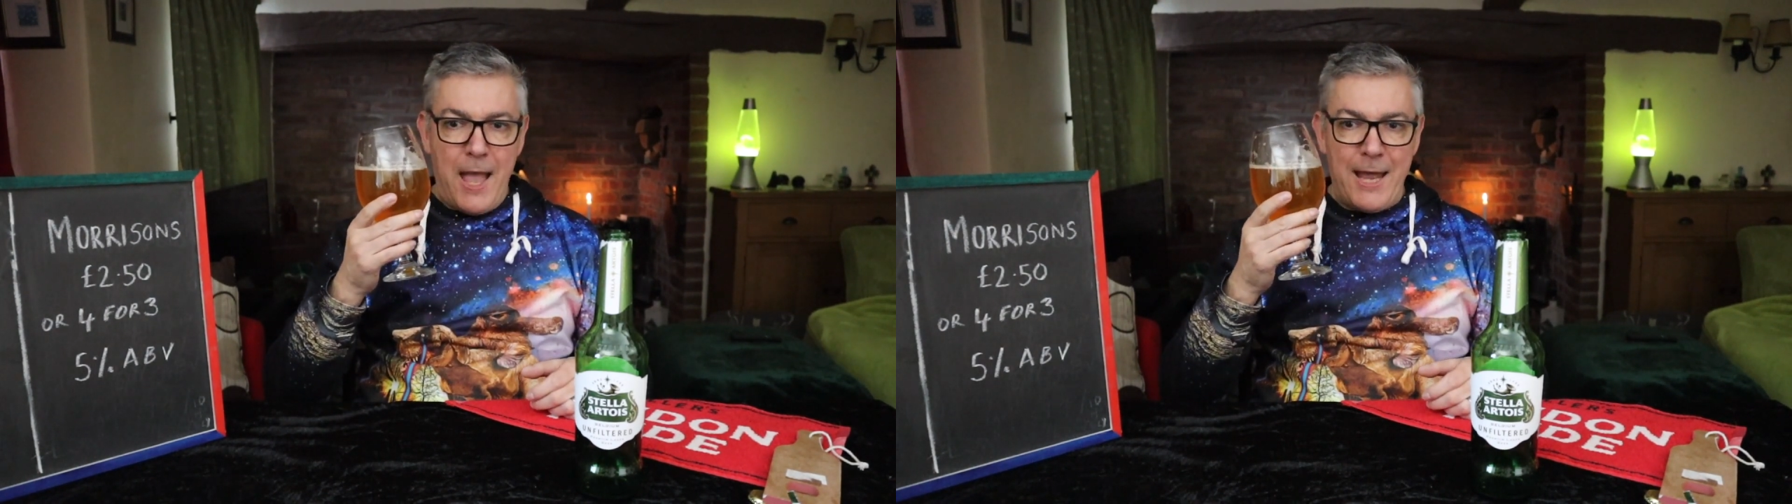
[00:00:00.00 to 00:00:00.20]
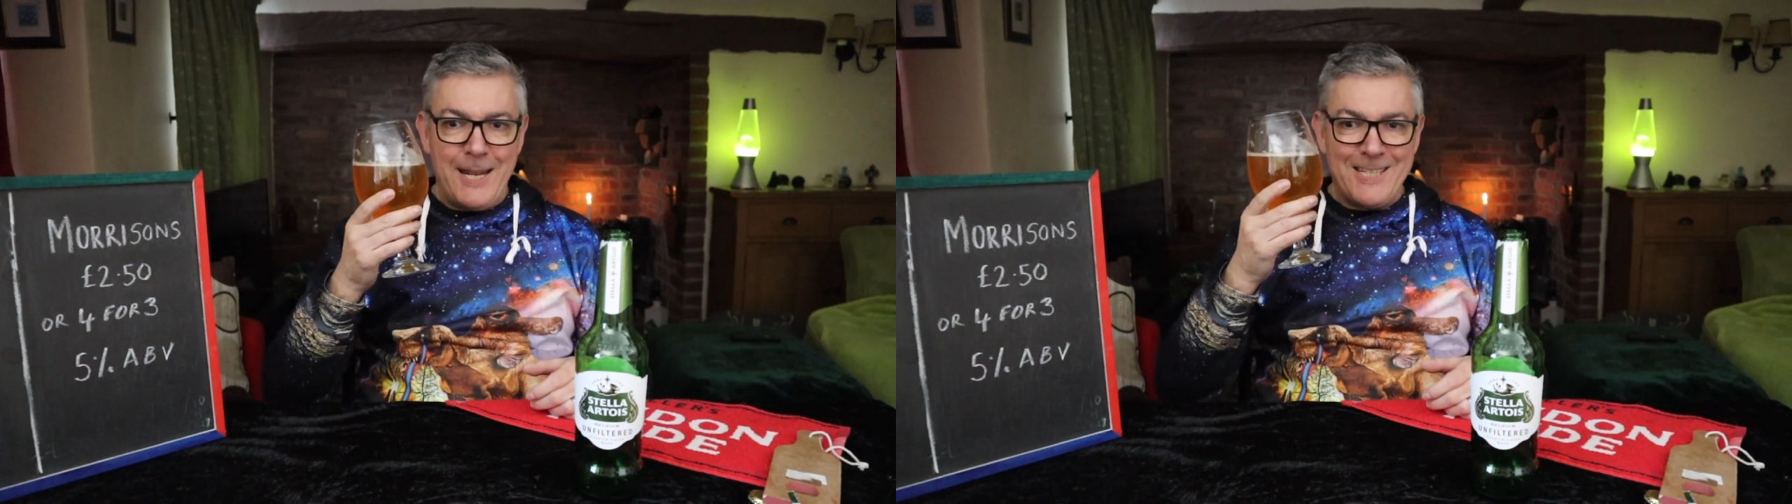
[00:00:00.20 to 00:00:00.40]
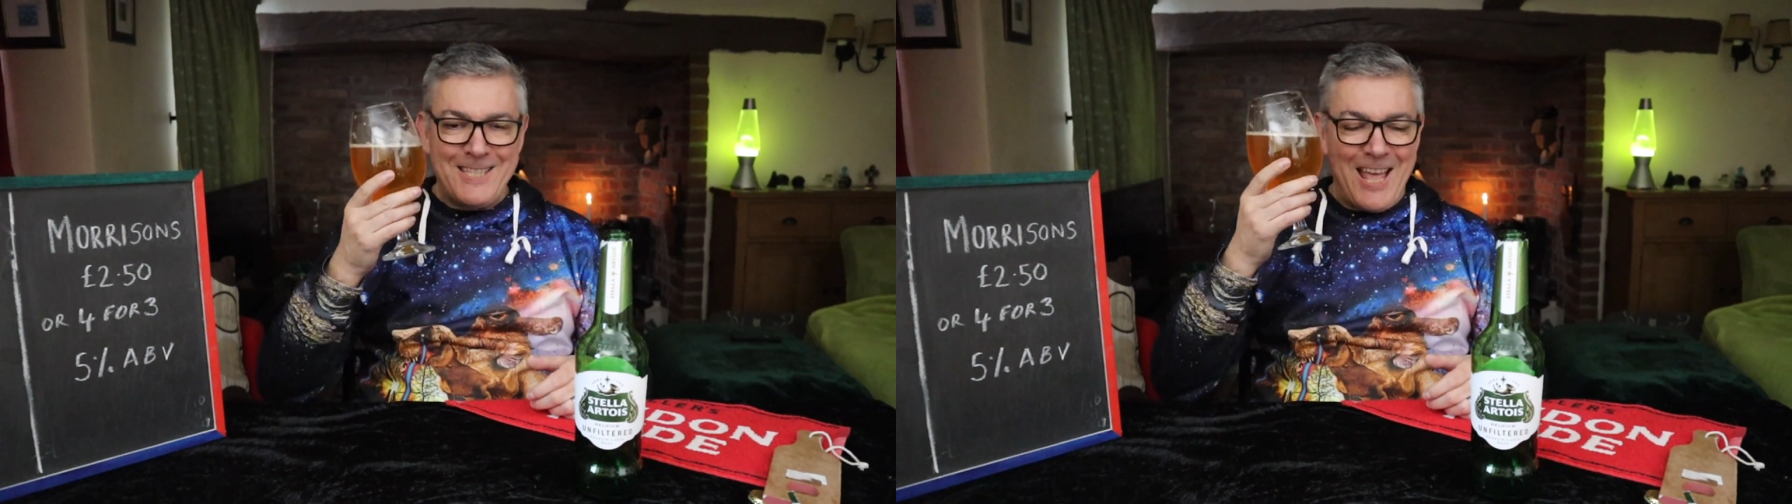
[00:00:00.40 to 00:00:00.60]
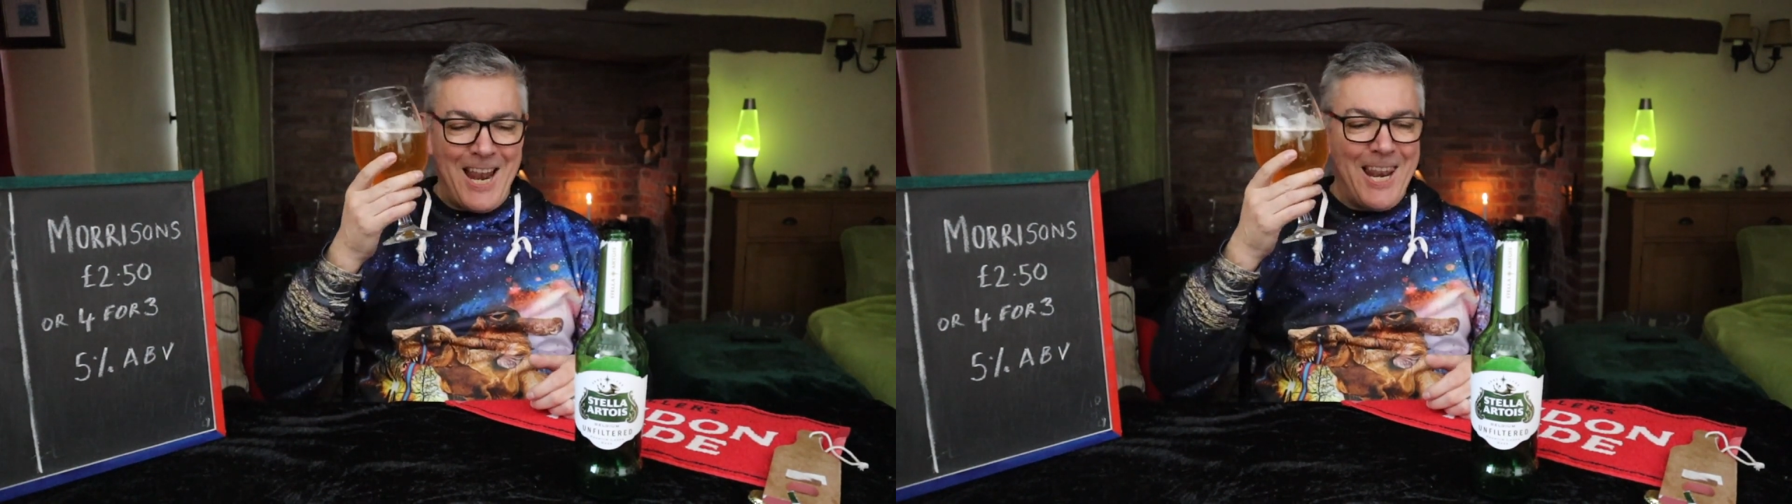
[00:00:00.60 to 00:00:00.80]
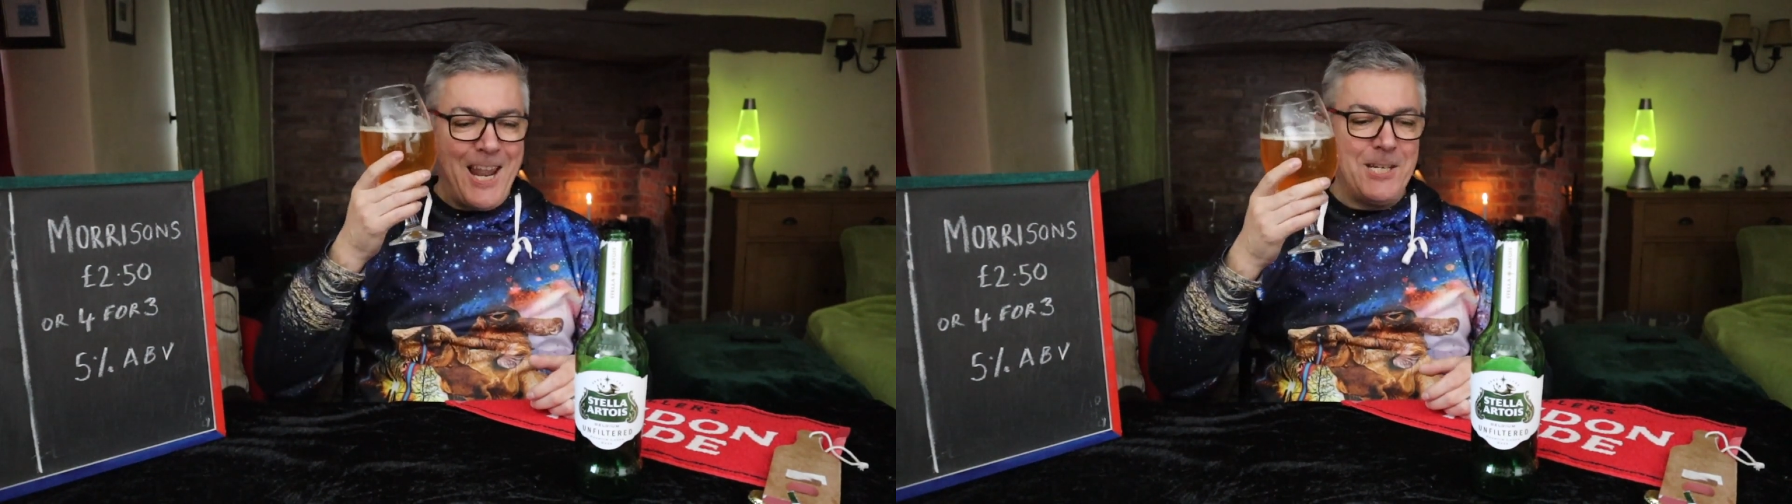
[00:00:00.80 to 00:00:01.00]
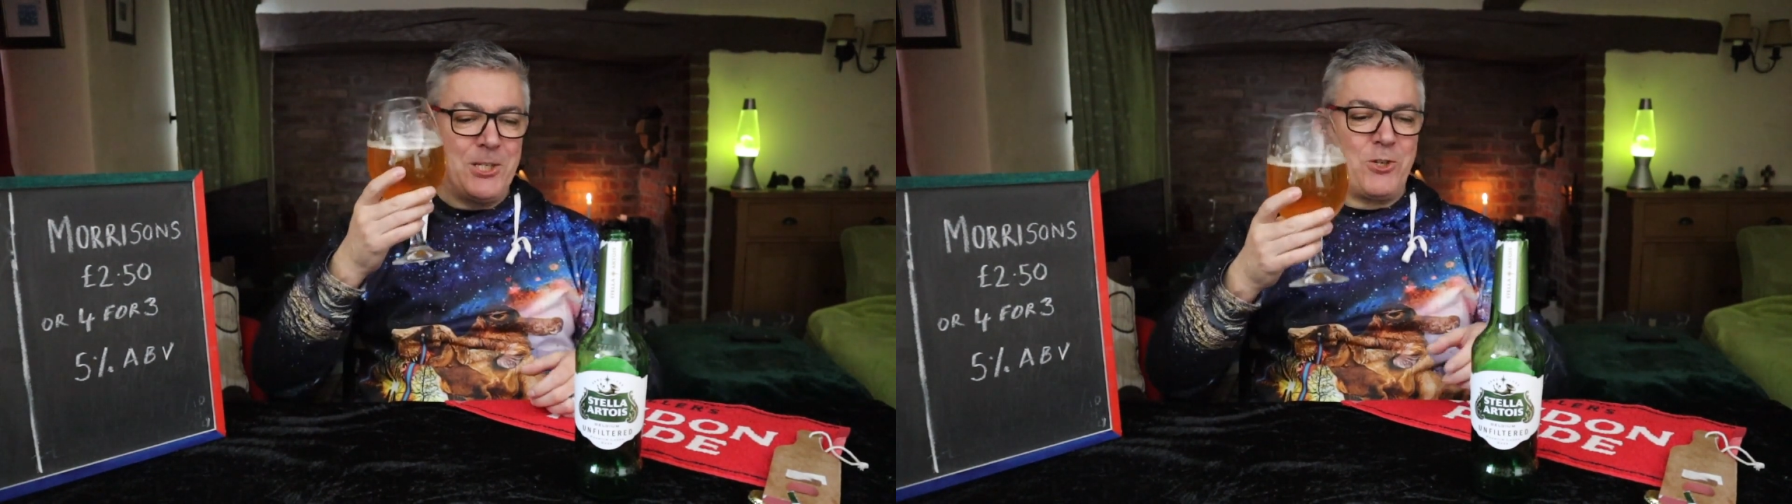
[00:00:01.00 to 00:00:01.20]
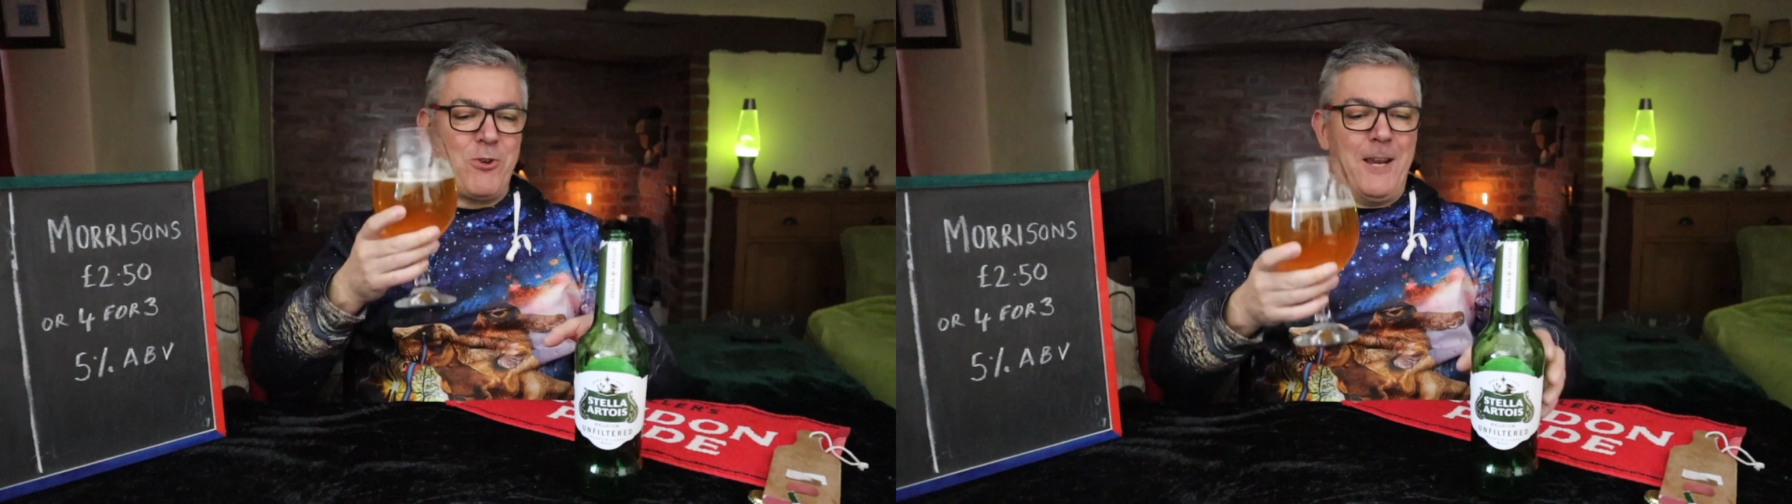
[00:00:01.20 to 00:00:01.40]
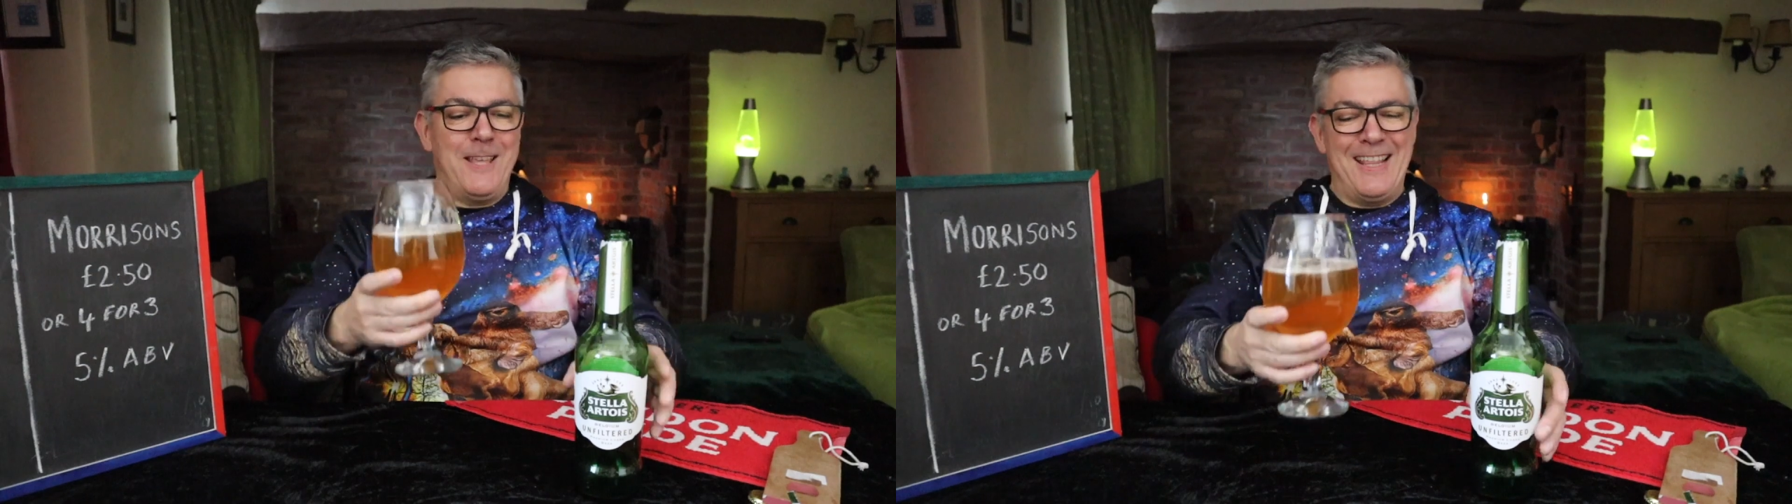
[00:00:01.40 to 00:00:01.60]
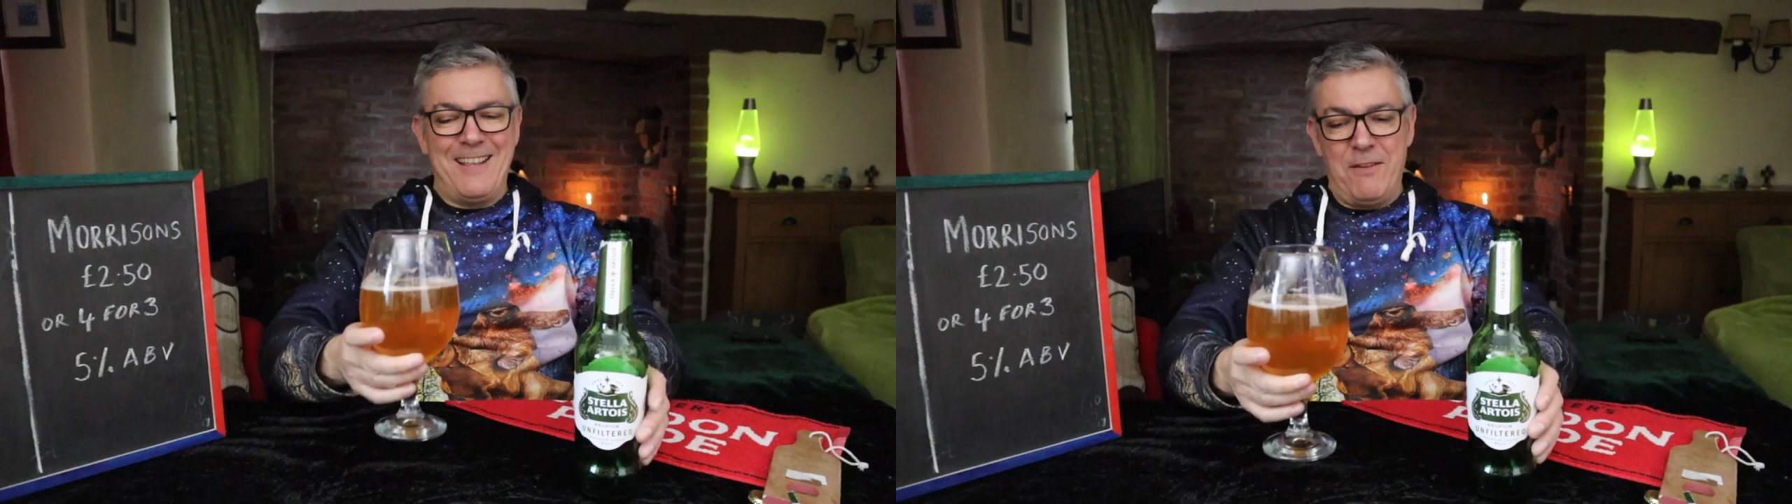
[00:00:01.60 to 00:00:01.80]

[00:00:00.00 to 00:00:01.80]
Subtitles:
And it's that light strike,